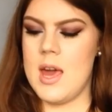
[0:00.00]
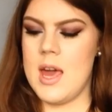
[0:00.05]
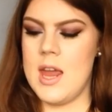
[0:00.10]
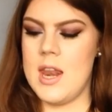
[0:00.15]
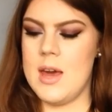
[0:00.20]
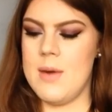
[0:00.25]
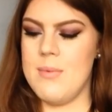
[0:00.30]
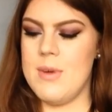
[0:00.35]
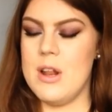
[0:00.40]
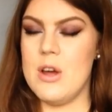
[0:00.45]

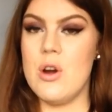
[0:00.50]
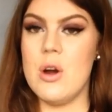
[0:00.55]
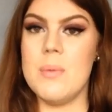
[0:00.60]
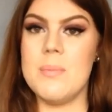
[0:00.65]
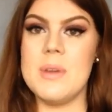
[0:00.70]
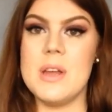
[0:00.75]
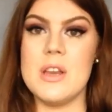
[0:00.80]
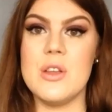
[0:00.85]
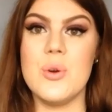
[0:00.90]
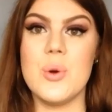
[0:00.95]
And I really hope
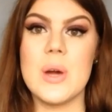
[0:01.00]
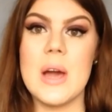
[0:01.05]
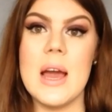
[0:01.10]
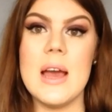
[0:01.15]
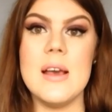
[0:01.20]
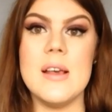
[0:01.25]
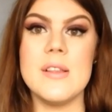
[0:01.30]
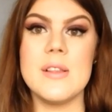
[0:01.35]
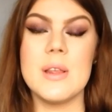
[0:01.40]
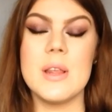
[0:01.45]
that you
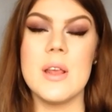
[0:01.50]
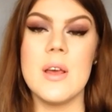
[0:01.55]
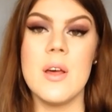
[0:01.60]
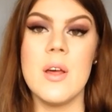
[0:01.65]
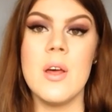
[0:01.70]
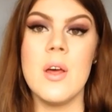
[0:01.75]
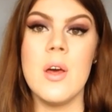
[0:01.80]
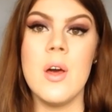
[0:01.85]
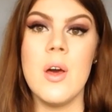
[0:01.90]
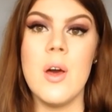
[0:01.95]
guys
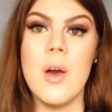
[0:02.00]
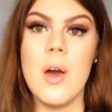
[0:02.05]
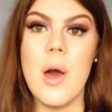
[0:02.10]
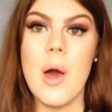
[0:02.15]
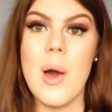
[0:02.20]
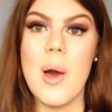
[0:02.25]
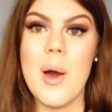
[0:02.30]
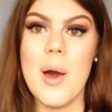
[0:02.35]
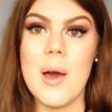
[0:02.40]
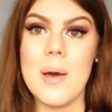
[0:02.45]

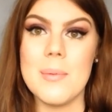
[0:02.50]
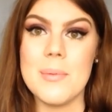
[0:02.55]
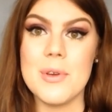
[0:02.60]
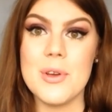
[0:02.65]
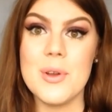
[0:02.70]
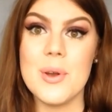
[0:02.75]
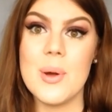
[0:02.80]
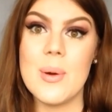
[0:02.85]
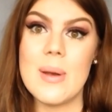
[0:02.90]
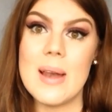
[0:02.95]

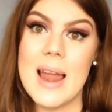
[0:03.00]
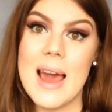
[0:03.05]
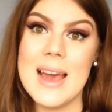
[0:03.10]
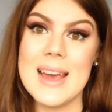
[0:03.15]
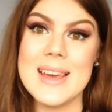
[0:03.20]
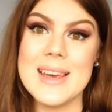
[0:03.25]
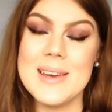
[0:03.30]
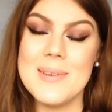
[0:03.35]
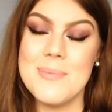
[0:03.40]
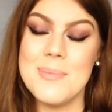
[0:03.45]
you know,
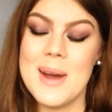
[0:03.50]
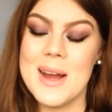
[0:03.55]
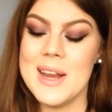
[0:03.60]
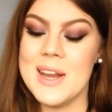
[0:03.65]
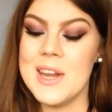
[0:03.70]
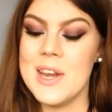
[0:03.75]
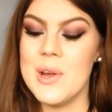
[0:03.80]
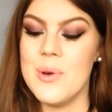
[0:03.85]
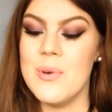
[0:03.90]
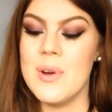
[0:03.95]
like my
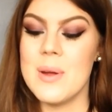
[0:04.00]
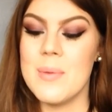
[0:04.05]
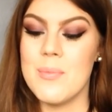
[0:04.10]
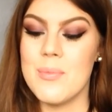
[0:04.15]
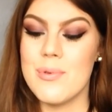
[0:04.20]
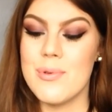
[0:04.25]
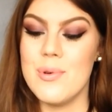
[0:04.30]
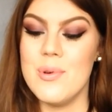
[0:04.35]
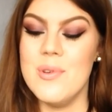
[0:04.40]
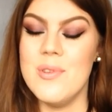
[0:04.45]
new
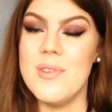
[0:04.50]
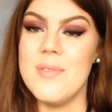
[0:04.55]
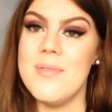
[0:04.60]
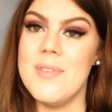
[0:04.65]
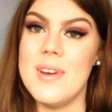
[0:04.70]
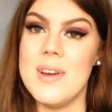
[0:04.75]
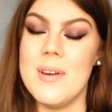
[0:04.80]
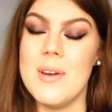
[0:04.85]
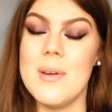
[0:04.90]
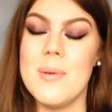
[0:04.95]
improved
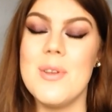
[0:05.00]
I